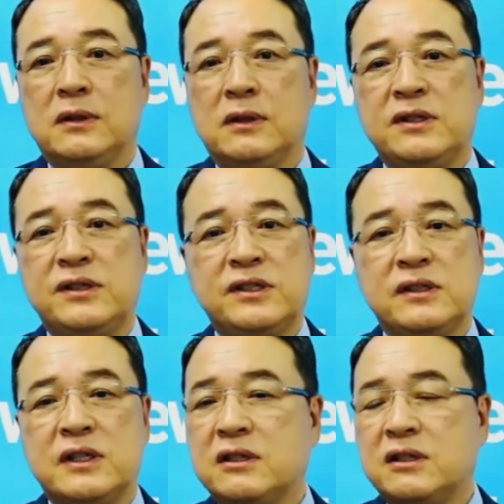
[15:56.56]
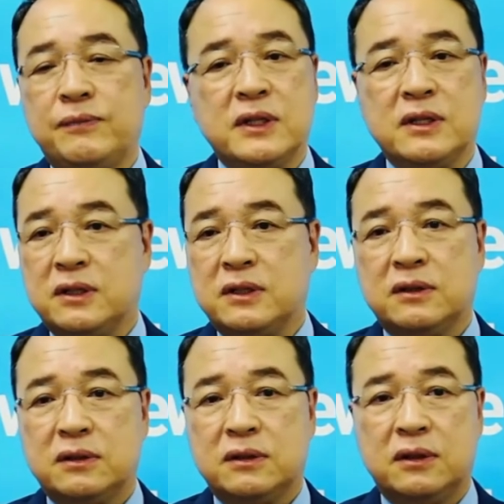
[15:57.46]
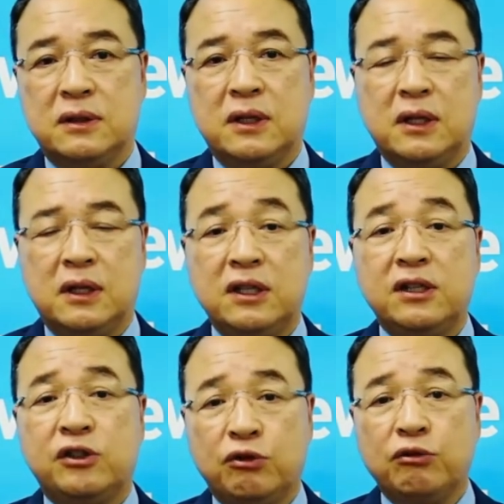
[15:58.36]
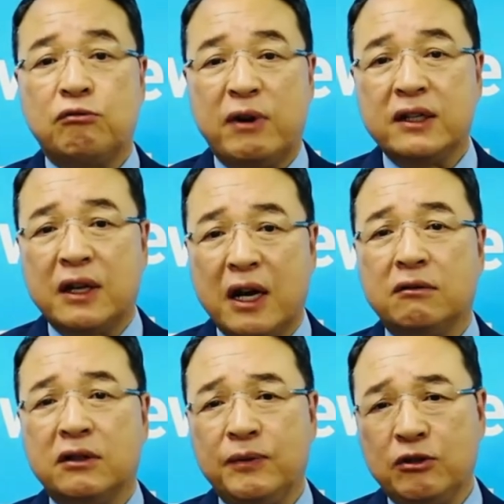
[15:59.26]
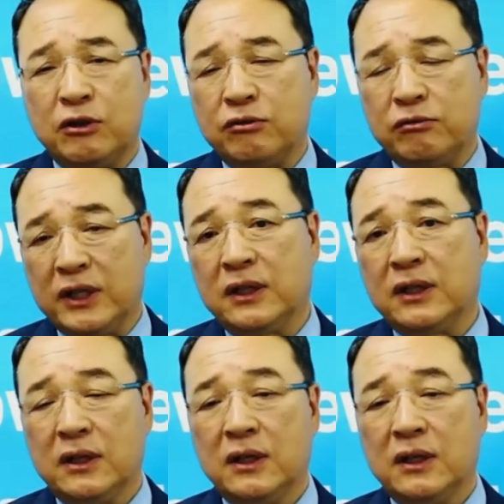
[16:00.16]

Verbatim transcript: This is not difficult. It is to write down immediately.